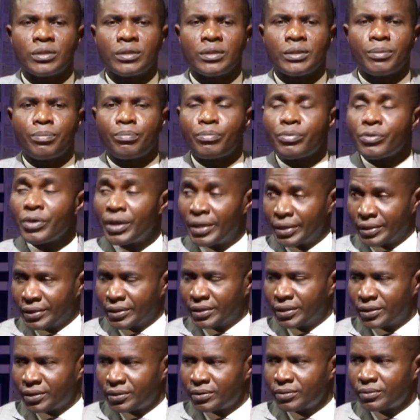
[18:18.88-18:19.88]

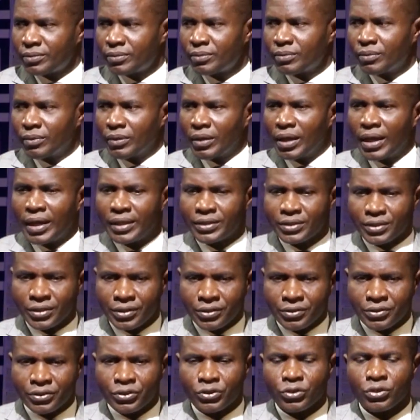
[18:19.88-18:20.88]
depressed as
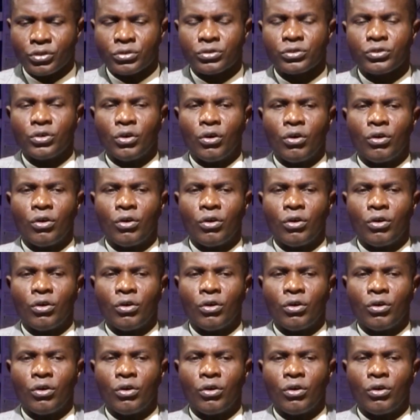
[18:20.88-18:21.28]
a result